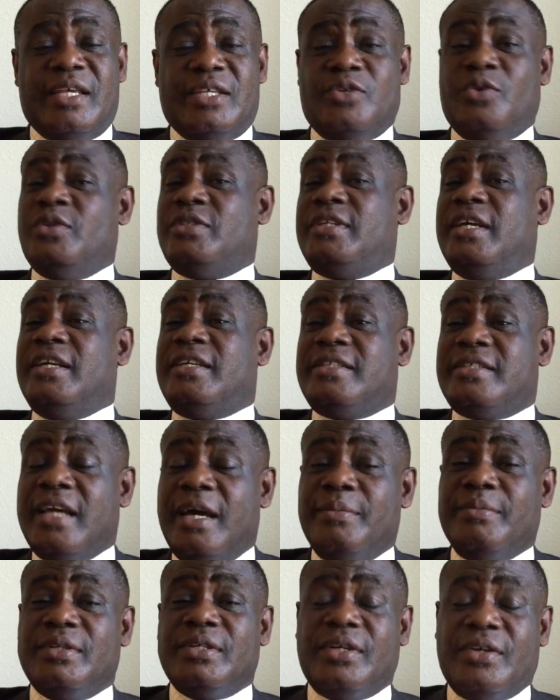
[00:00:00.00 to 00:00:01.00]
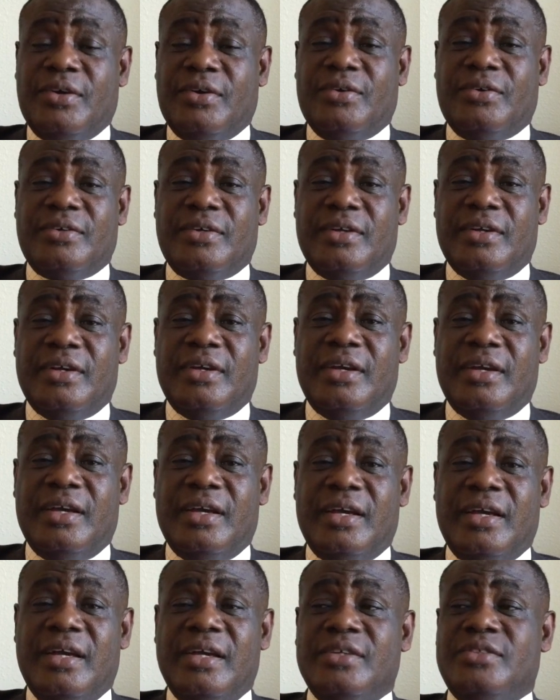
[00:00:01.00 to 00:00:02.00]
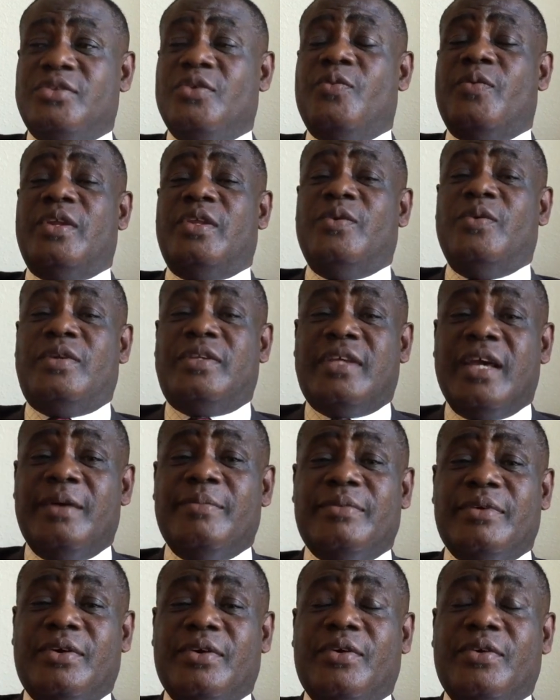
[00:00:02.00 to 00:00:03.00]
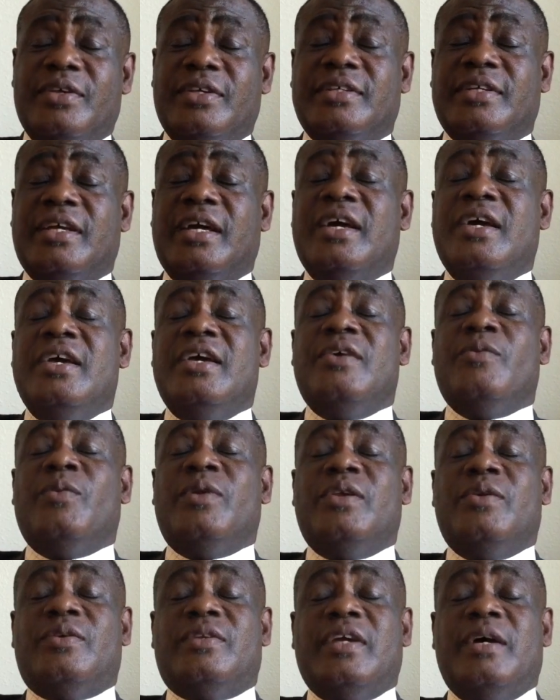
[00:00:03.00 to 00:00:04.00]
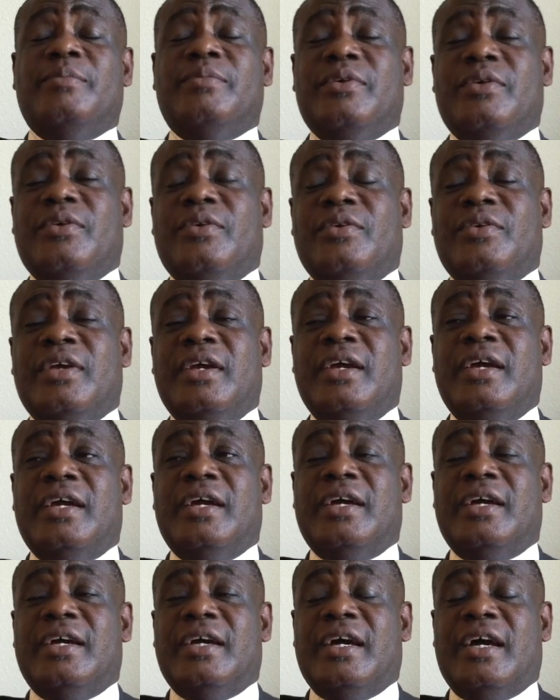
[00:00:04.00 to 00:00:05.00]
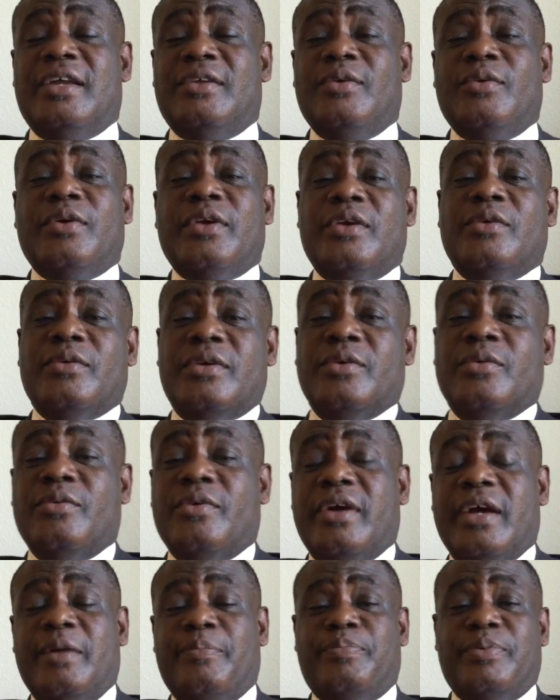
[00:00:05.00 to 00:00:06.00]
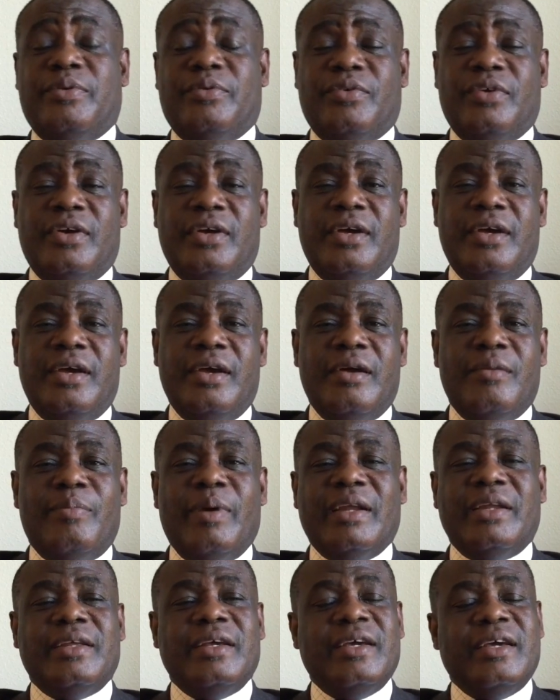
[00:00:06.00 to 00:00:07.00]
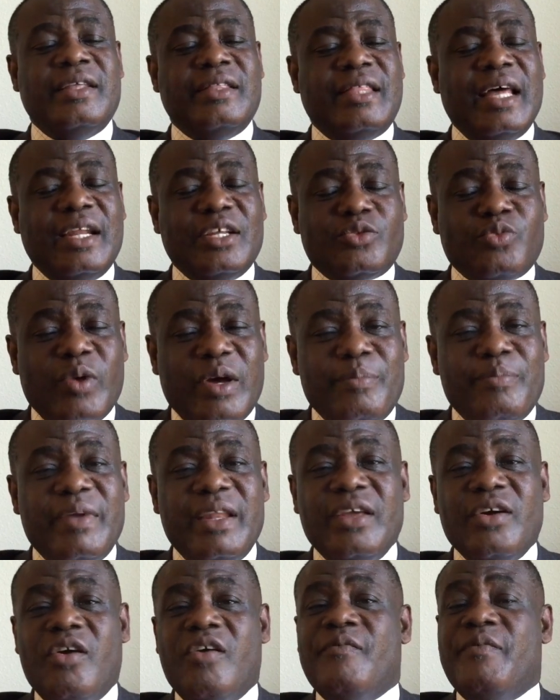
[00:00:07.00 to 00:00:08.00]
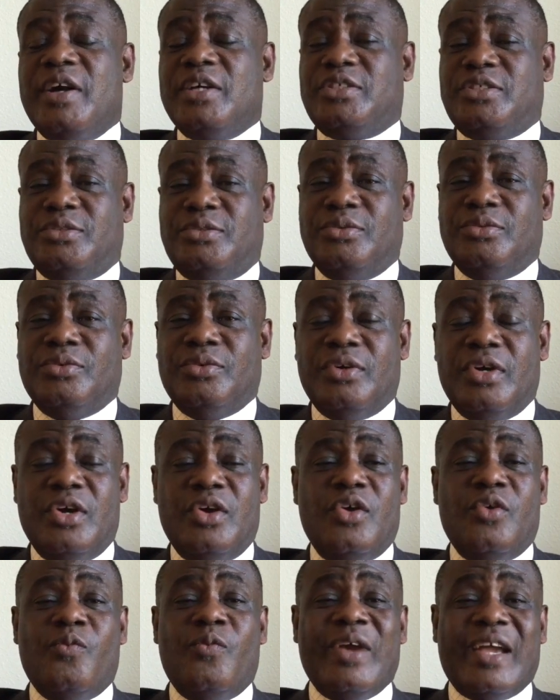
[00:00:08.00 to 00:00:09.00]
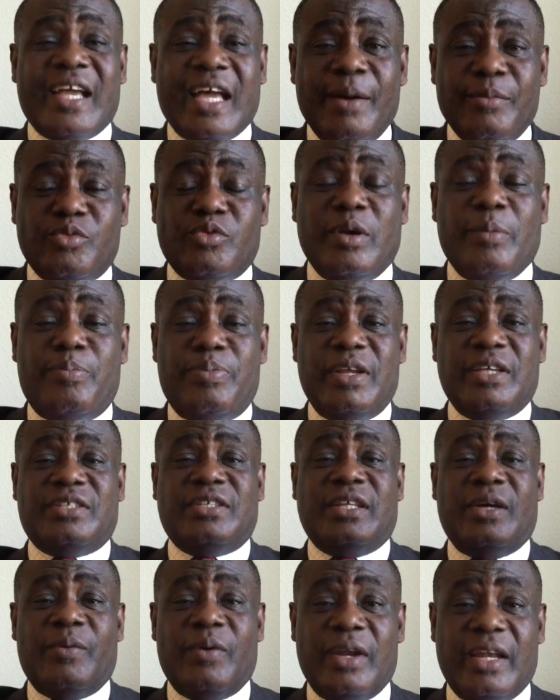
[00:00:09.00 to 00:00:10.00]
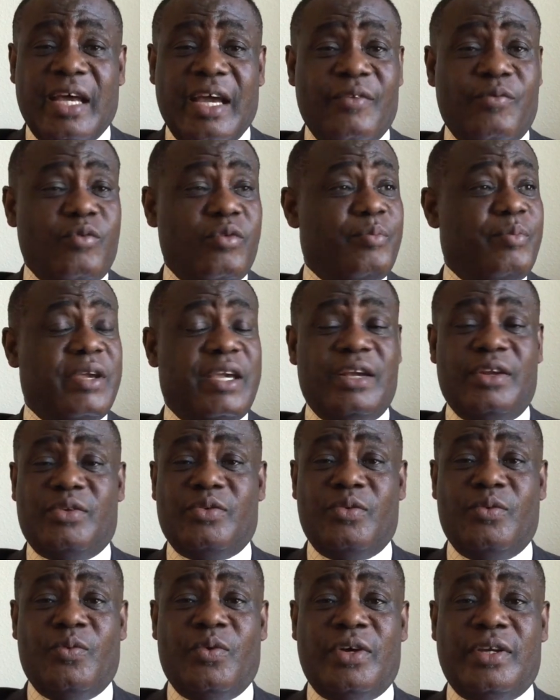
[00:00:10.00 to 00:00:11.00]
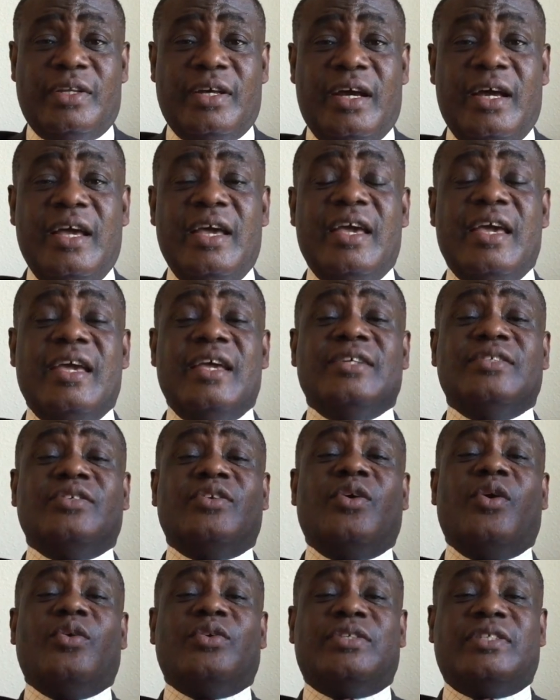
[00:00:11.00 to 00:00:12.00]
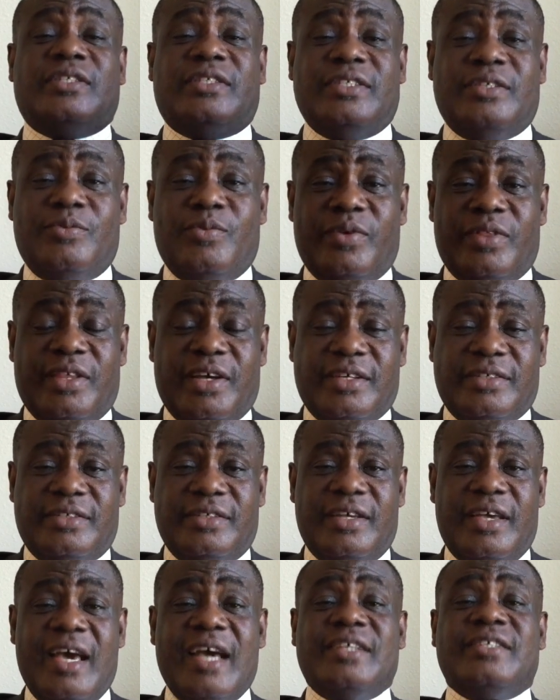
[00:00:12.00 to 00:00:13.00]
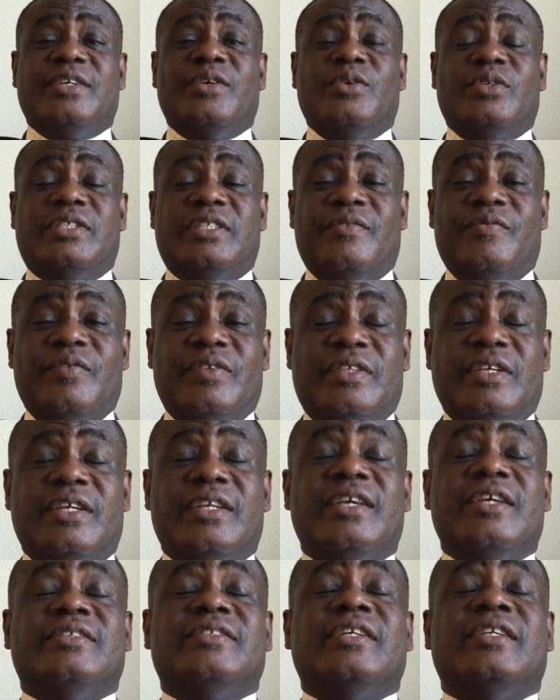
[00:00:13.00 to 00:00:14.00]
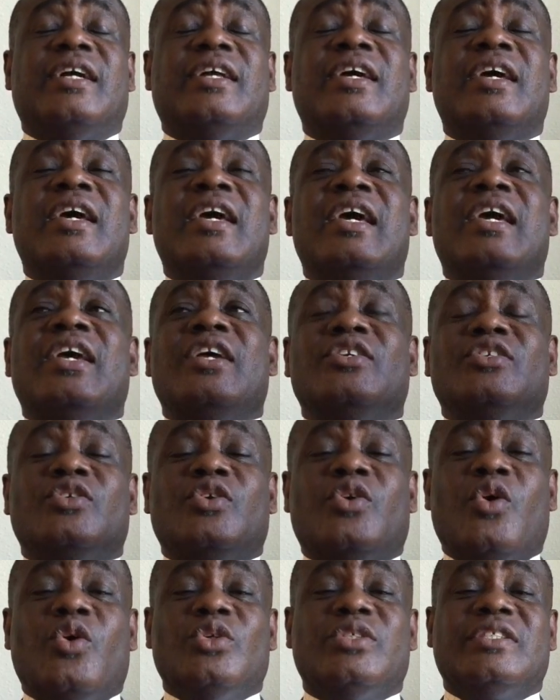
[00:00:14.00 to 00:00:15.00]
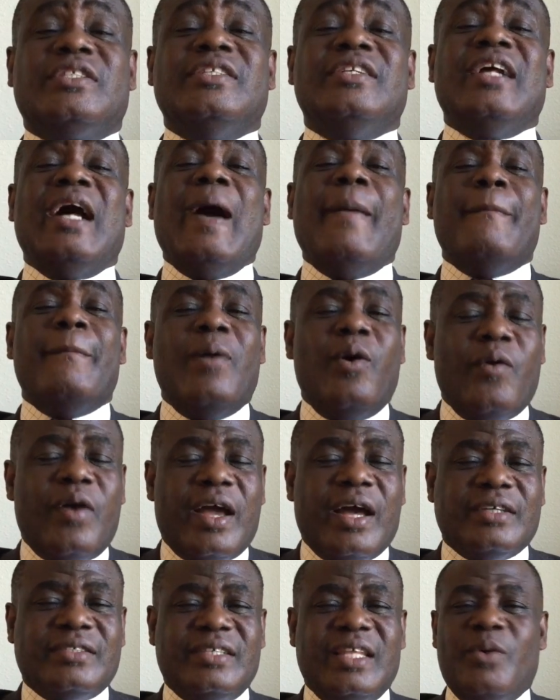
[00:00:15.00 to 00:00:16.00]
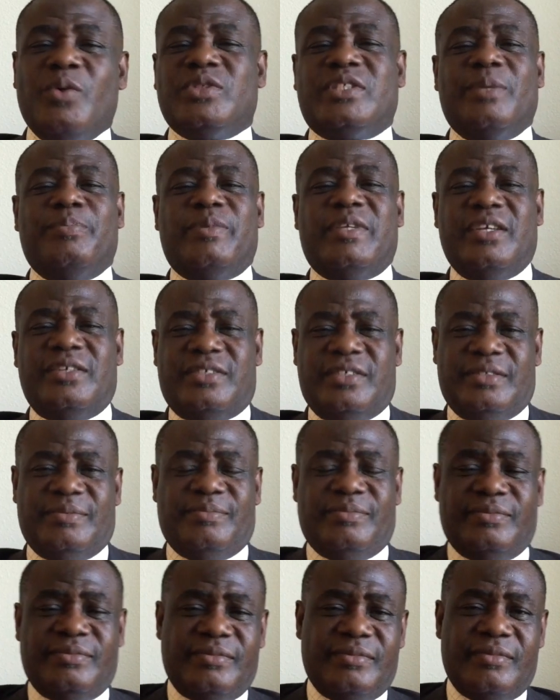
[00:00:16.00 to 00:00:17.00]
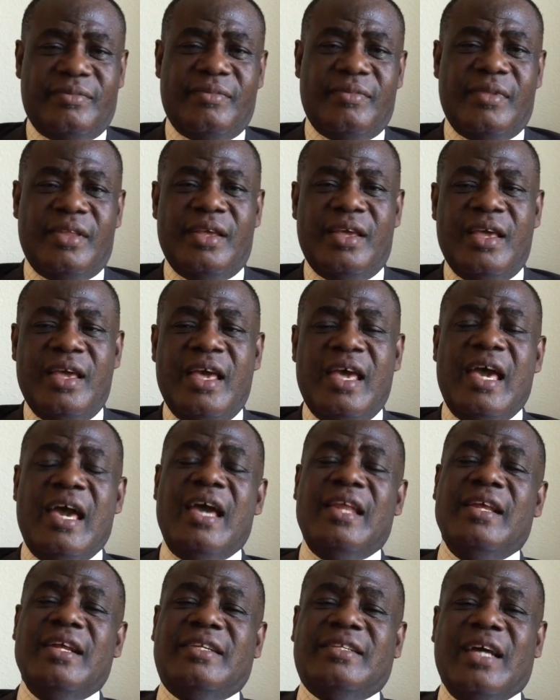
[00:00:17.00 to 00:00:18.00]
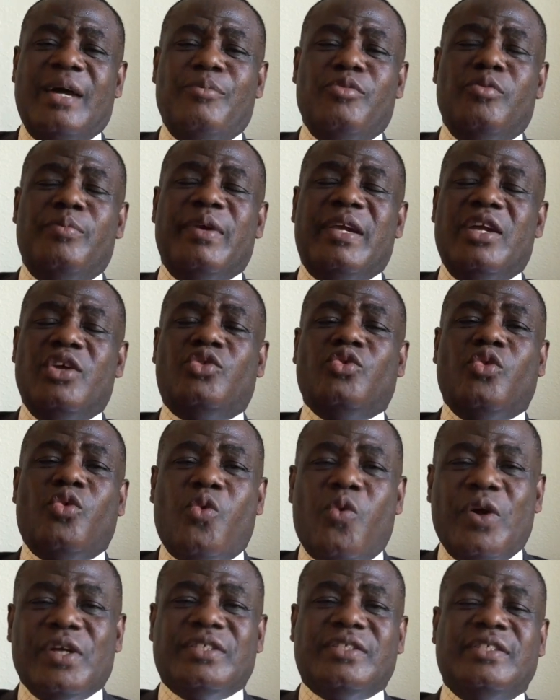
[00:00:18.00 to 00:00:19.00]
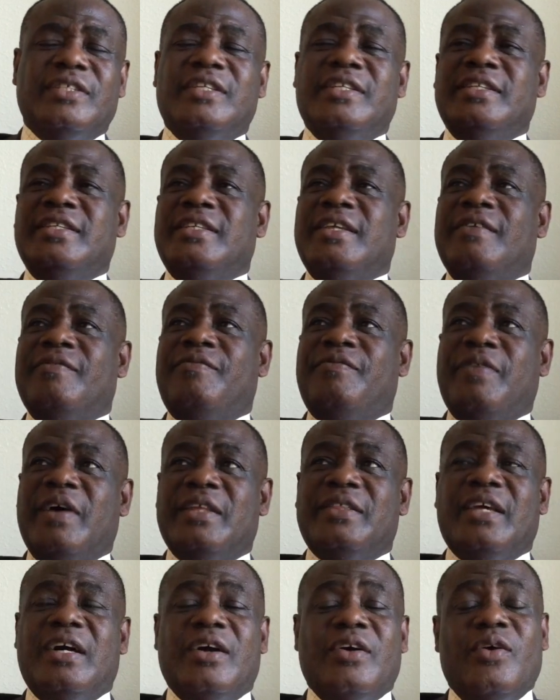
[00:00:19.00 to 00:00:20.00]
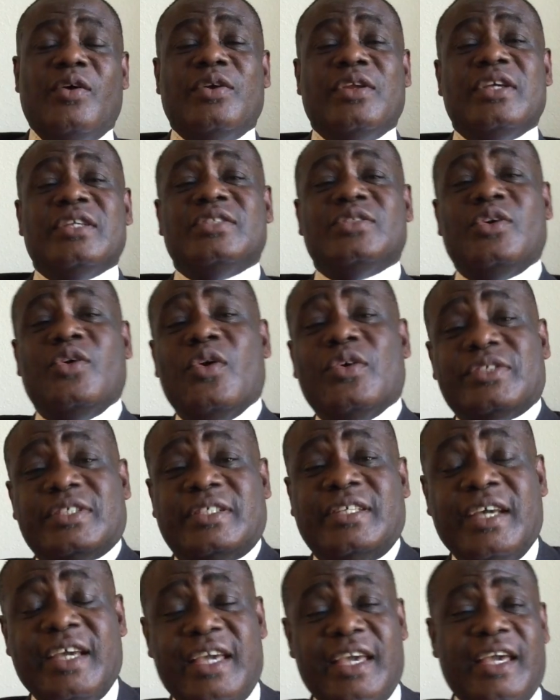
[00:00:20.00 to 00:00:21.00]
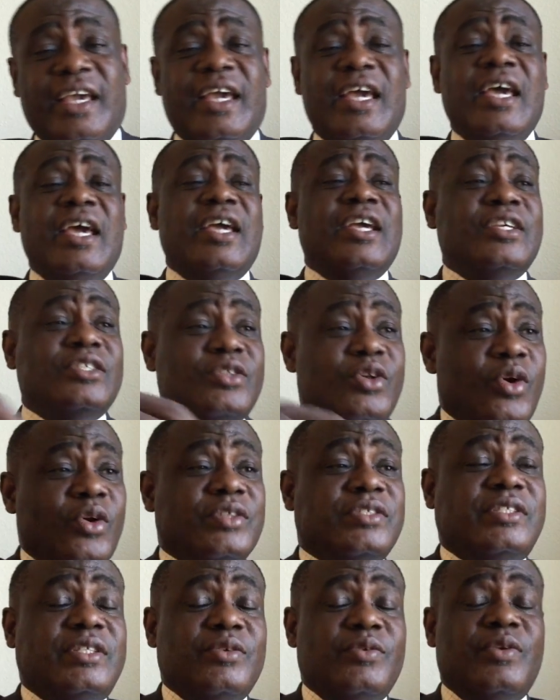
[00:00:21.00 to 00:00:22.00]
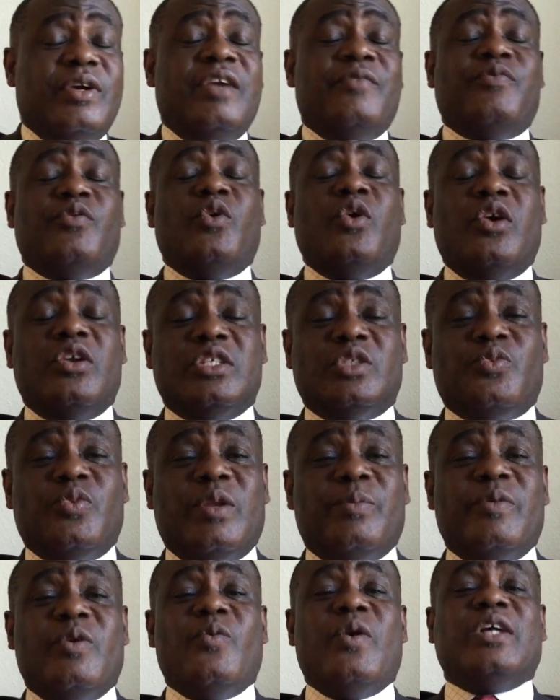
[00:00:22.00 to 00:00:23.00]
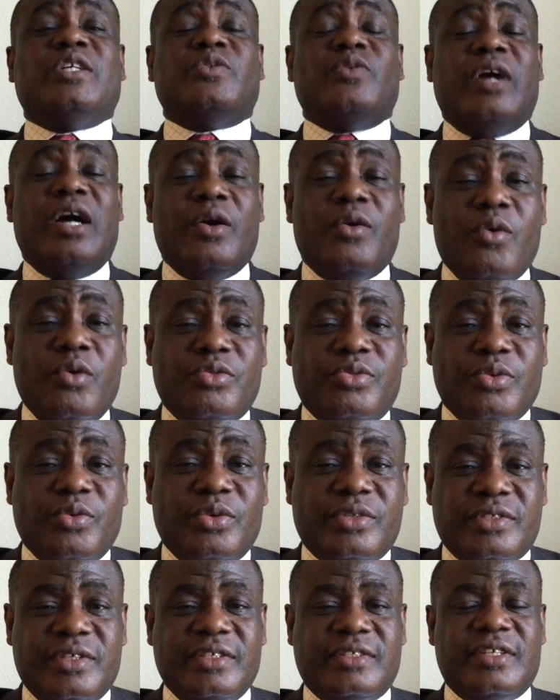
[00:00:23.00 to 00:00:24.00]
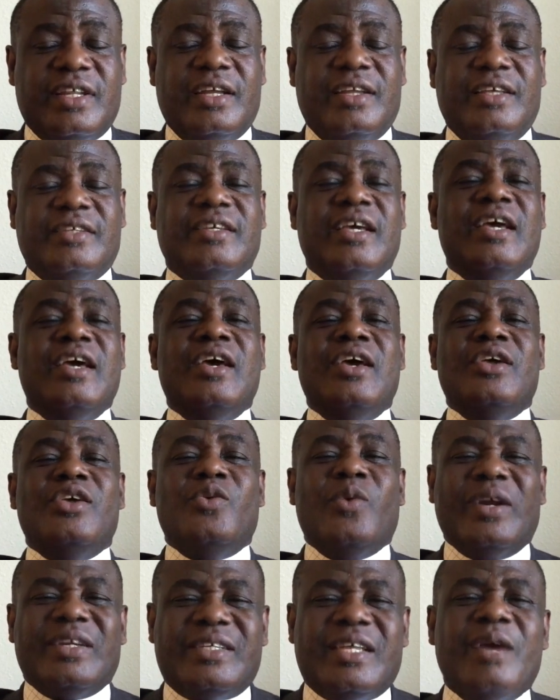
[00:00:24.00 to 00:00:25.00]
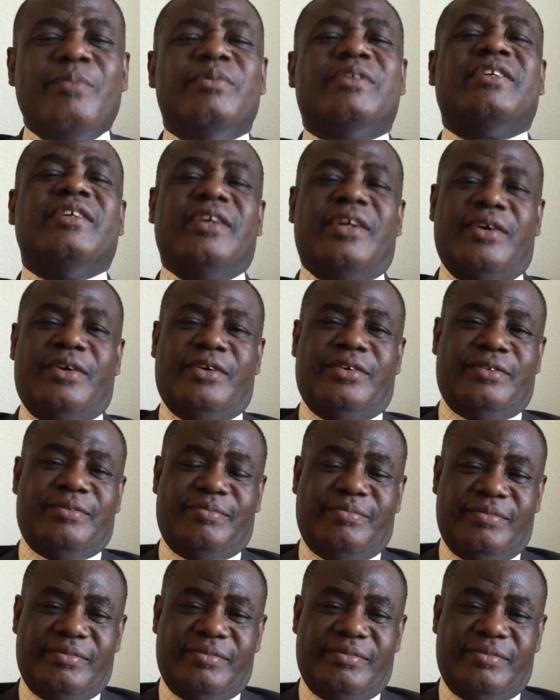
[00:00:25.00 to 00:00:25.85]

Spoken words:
So he said, tempt God. So when you tempt God, you know that when you tempt God, I know he will help you. But that is what many of us do. We come to a place in our life, we begin to wonder, is God still with us? Exodus 17, he said that, is God still among us? That was temptation. Anytime you begin to question the Father God, is God still here? Is God still, if God is with me, why should I go through things like this? You are tempting God.